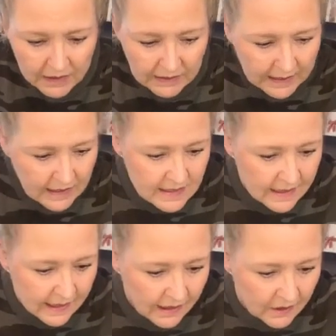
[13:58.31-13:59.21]
the link's
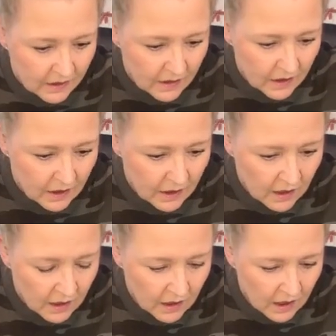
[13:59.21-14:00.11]
there?
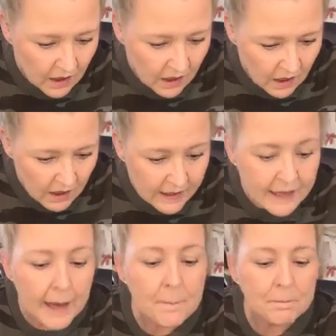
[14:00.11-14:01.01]

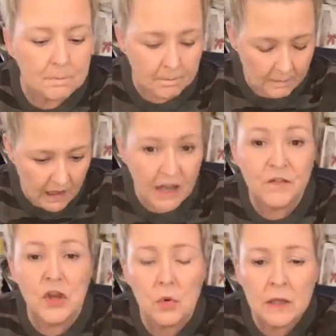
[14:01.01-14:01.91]
Yep.
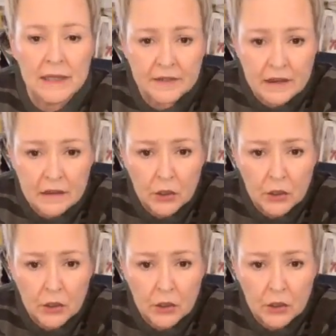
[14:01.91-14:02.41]
If you click the